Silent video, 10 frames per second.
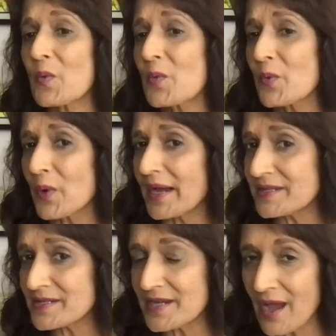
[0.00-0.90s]

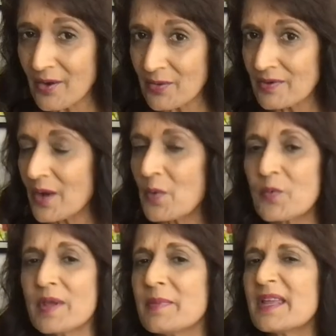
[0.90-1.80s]
right now,
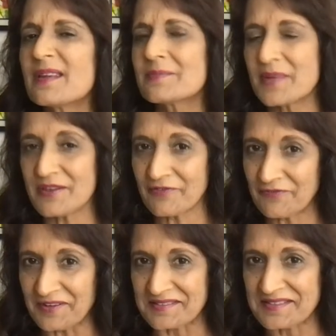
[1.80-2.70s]
we may not be a
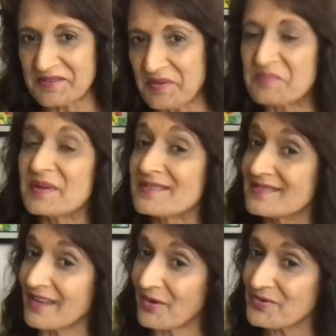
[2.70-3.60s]
fit, but
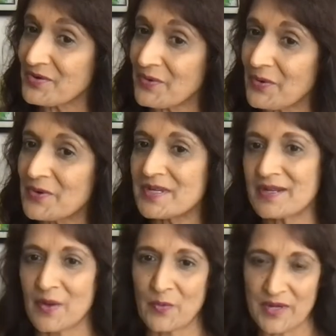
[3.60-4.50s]
down the road,
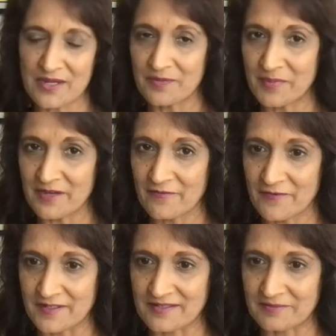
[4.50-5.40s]
we could be a
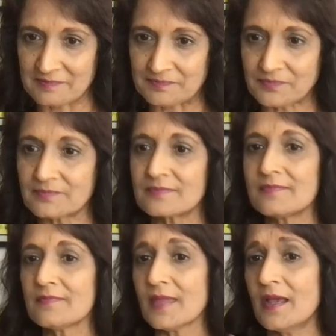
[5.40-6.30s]
fit.
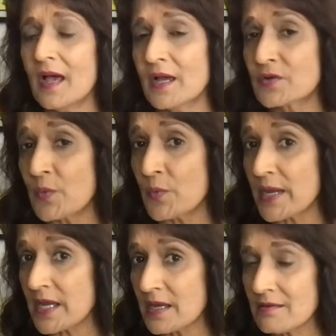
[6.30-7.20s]
And
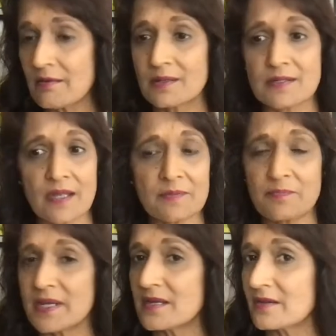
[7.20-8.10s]
we not
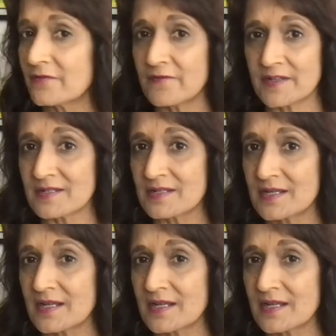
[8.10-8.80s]
being a fit